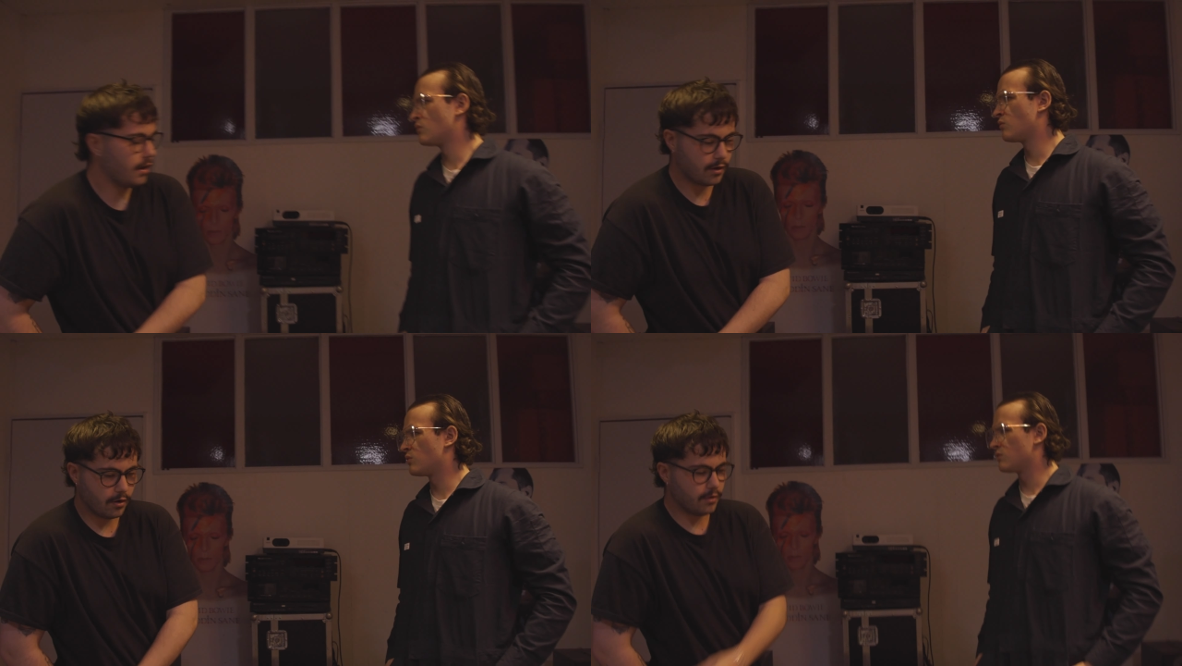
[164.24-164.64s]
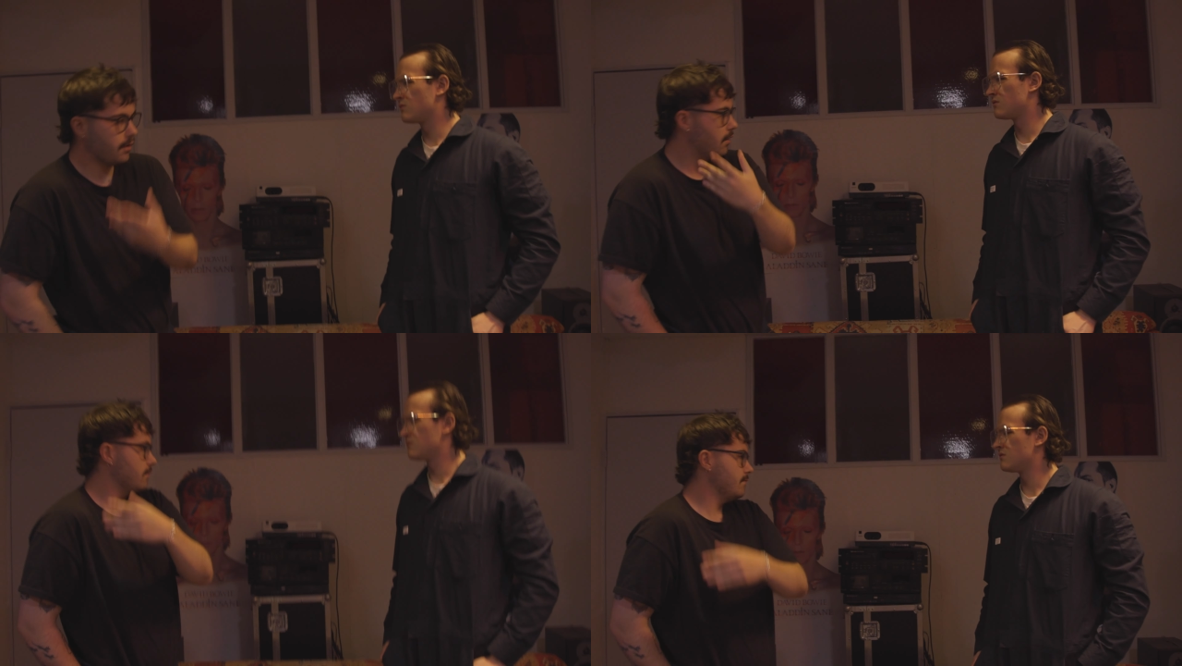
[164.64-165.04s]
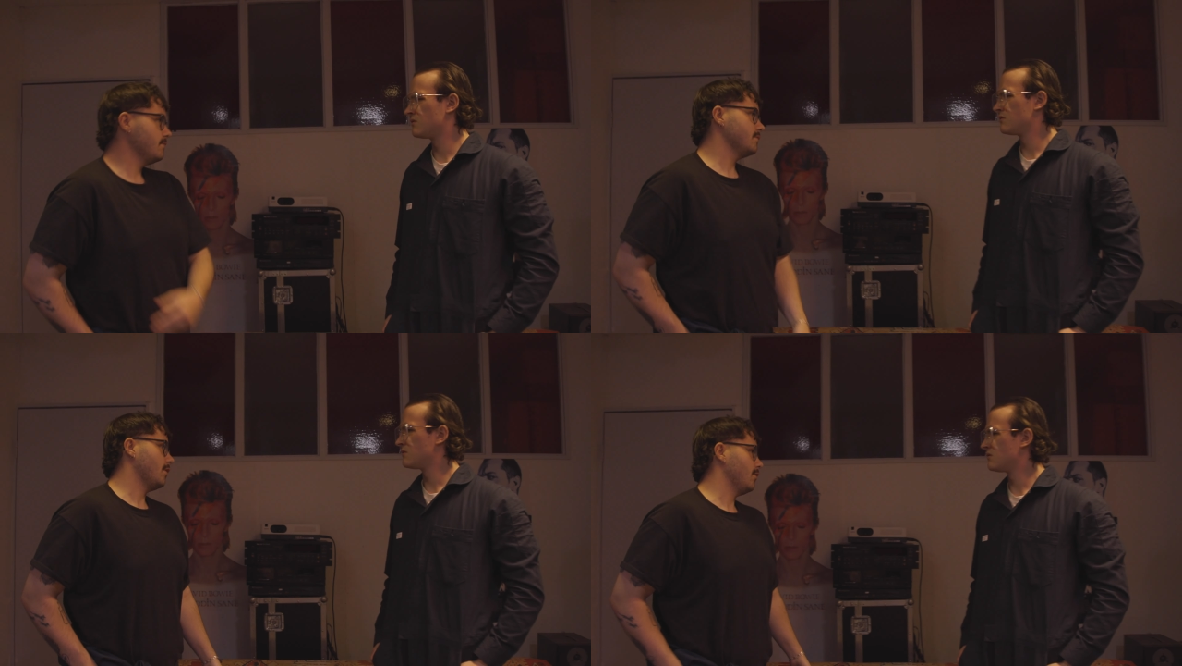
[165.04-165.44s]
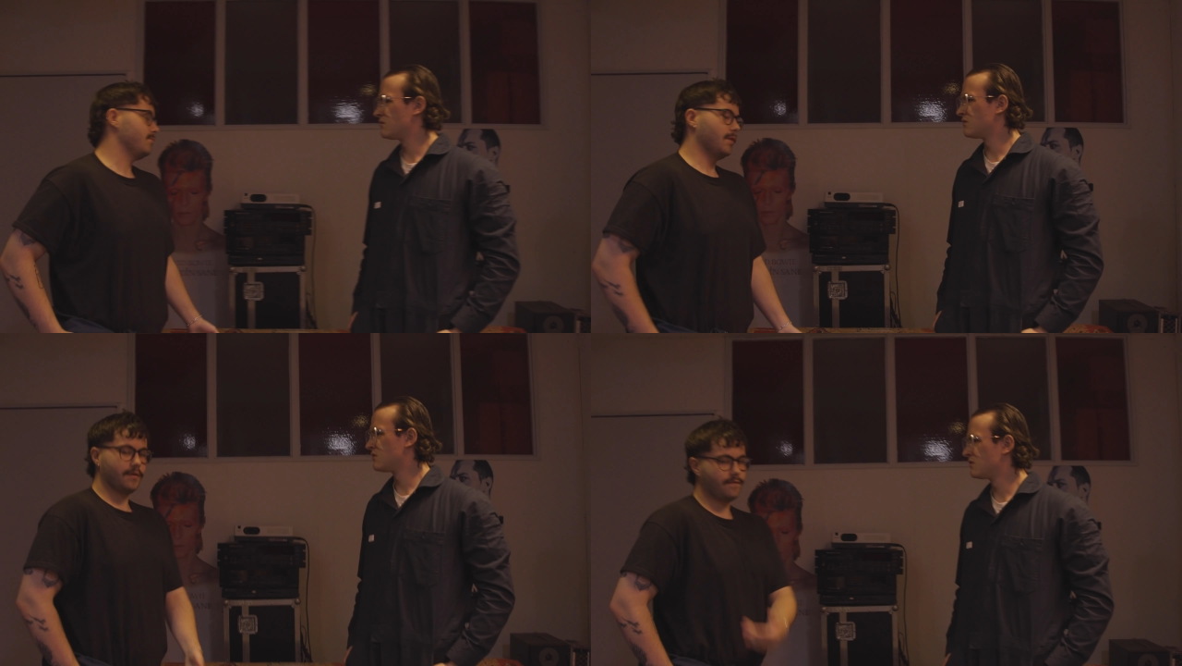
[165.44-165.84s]
Speaker 1: I got her the whole the whole
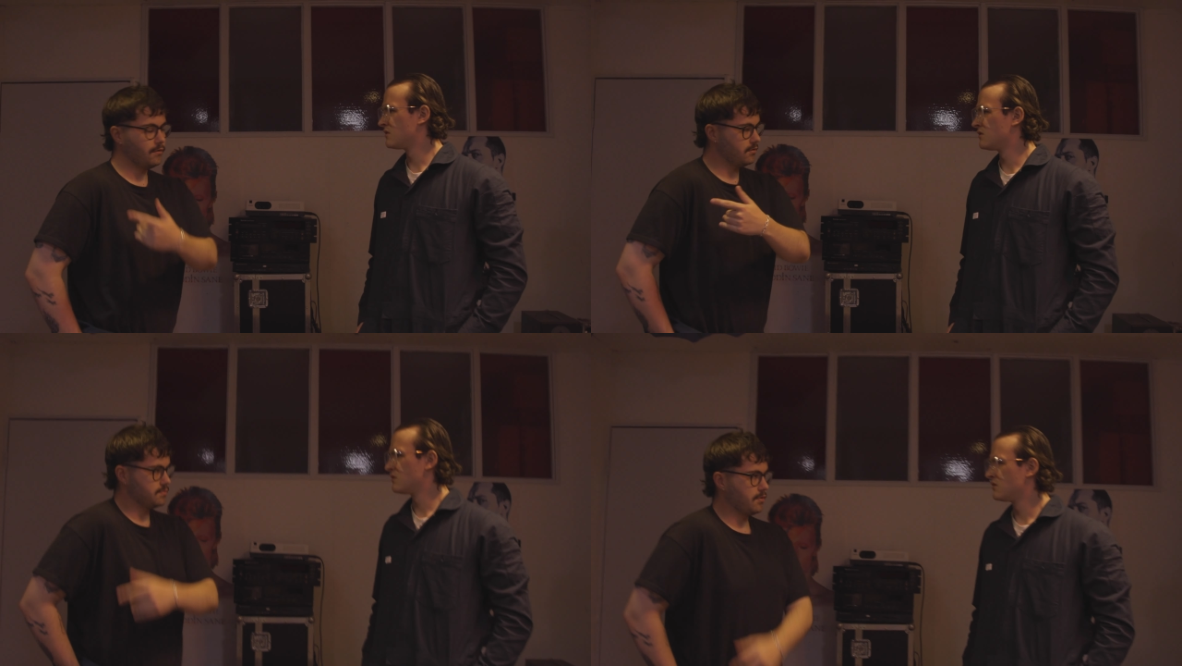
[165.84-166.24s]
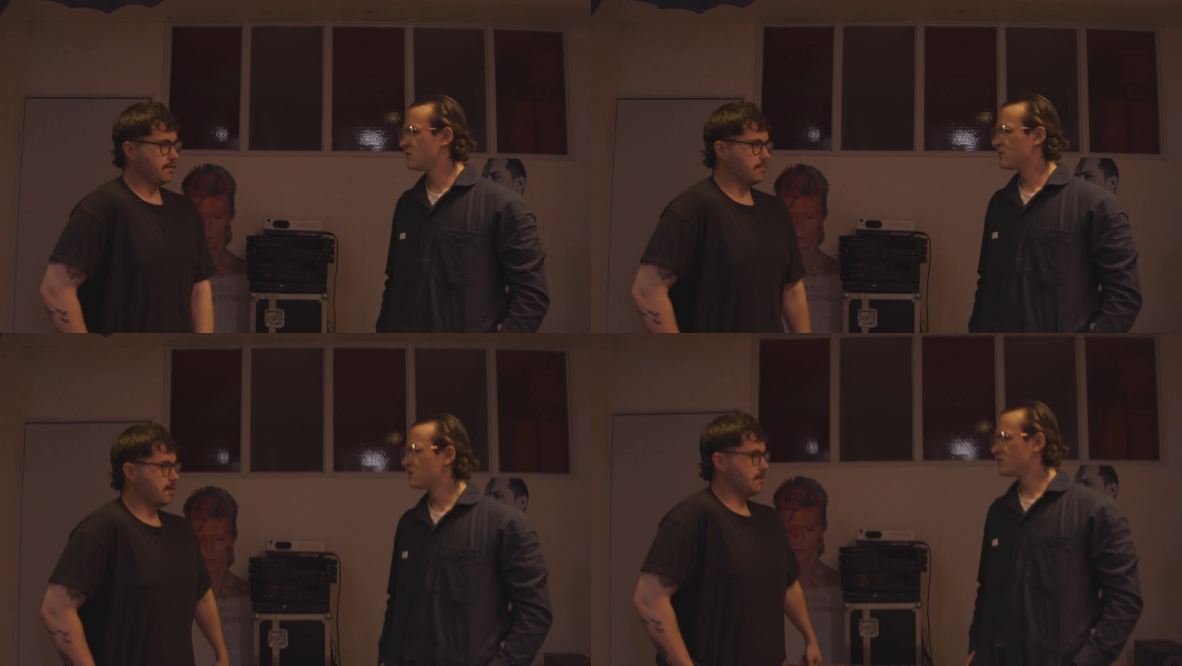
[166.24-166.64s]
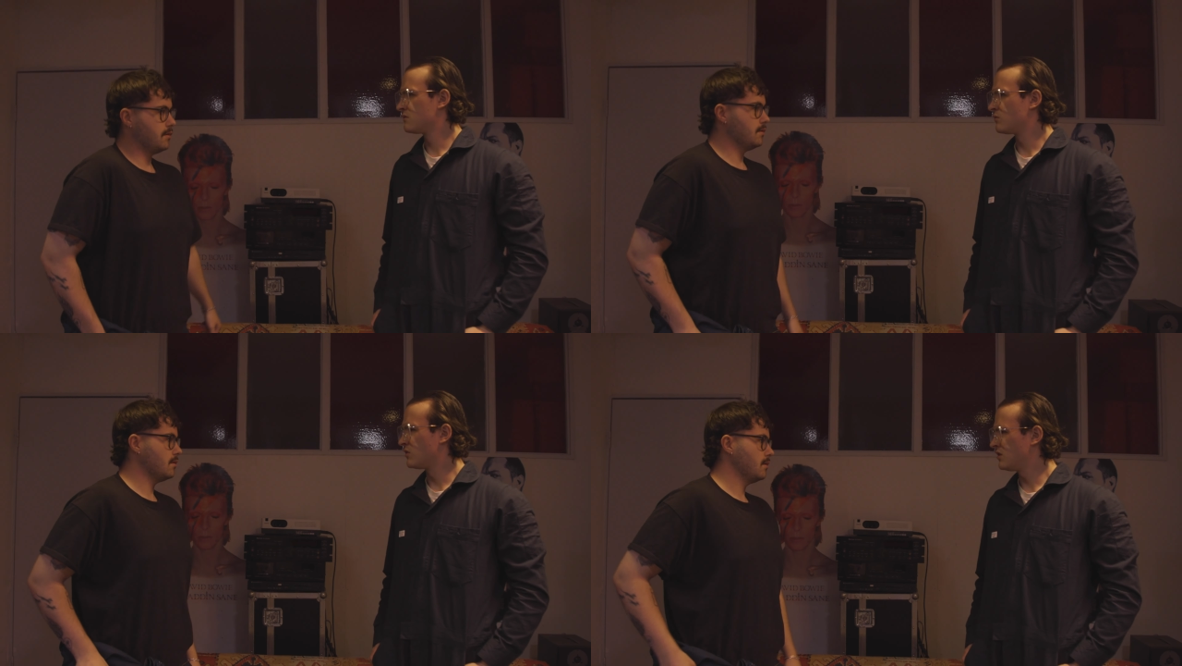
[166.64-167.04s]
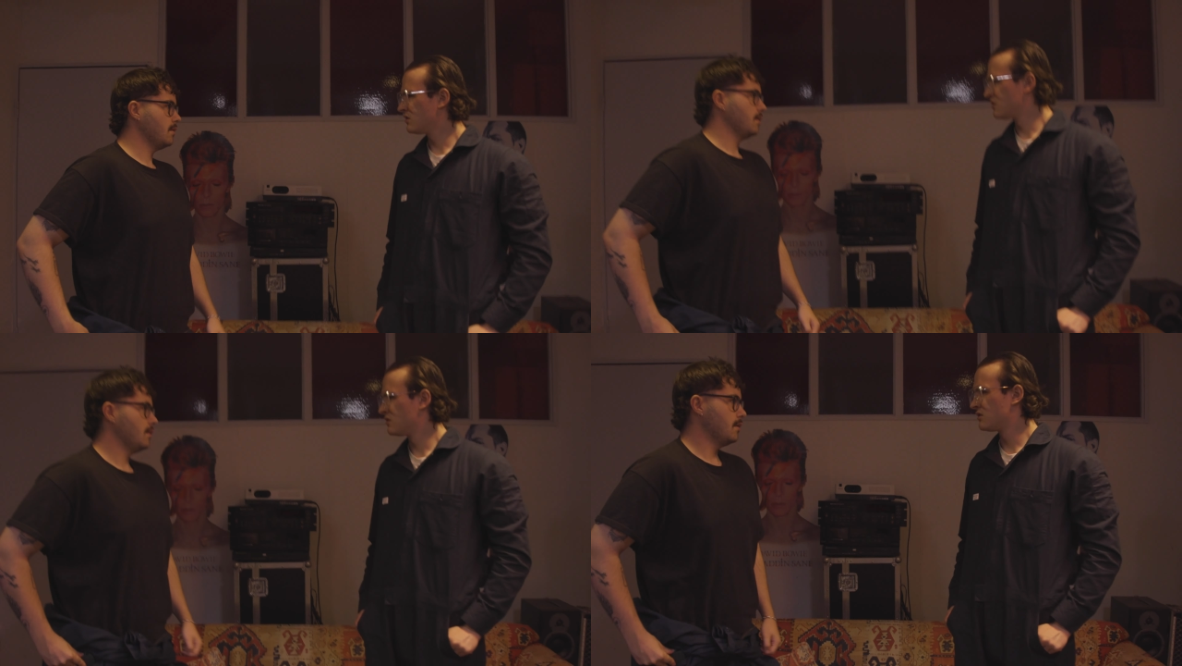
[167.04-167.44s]
bloody floor is broken, mate.
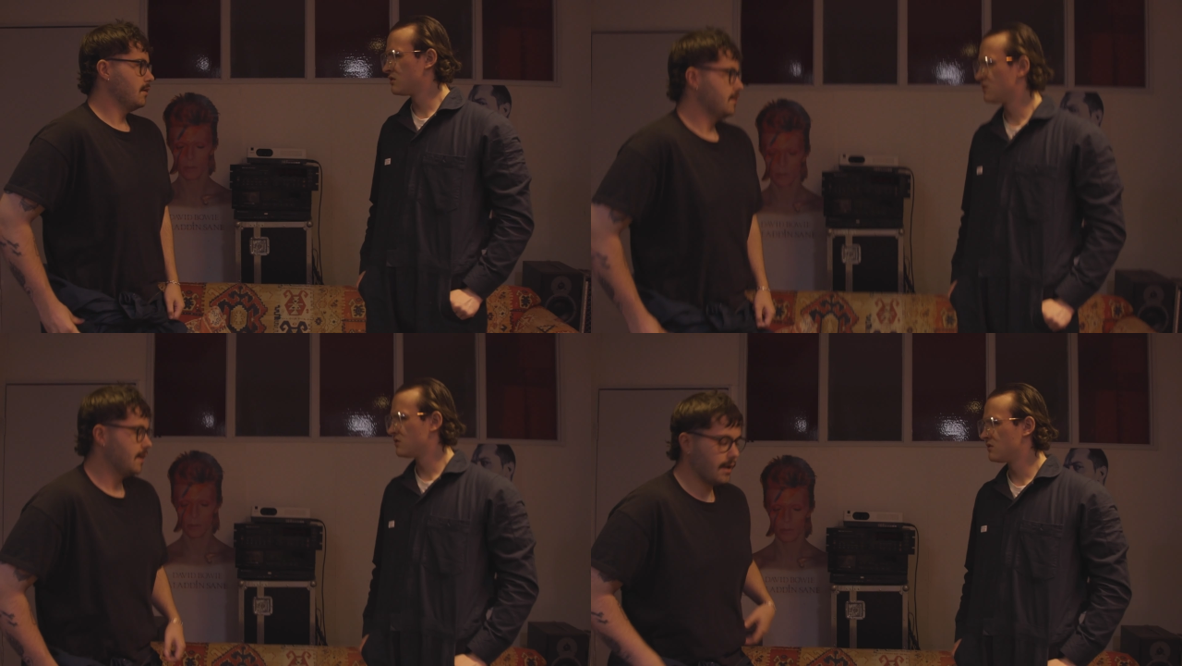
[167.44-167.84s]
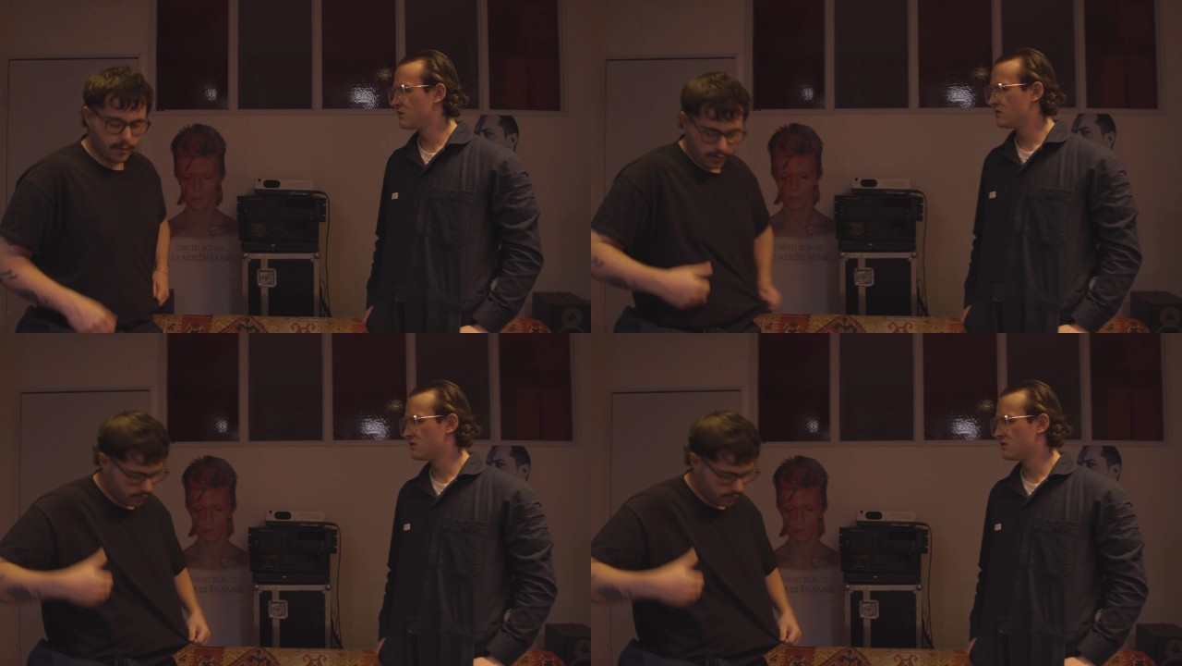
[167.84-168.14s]
What? Yeah, the